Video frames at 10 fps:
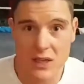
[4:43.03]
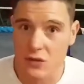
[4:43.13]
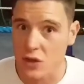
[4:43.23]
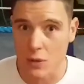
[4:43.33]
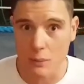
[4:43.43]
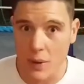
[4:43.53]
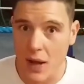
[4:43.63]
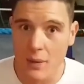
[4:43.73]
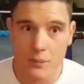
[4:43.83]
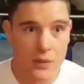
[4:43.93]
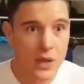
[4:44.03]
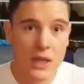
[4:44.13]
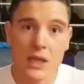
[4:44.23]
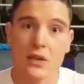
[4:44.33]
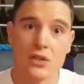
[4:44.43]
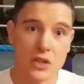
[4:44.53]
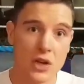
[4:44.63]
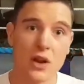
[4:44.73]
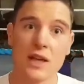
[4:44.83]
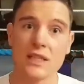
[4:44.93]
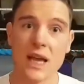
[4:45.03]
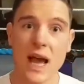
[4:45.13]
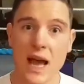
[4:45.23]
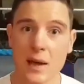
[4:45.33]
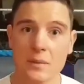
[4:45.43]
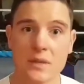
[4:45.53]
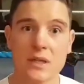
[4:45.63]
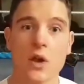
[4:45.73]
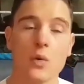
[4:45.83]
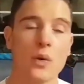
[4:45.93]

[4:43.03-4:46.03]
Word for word: gives you the bum, gives you the nice abs.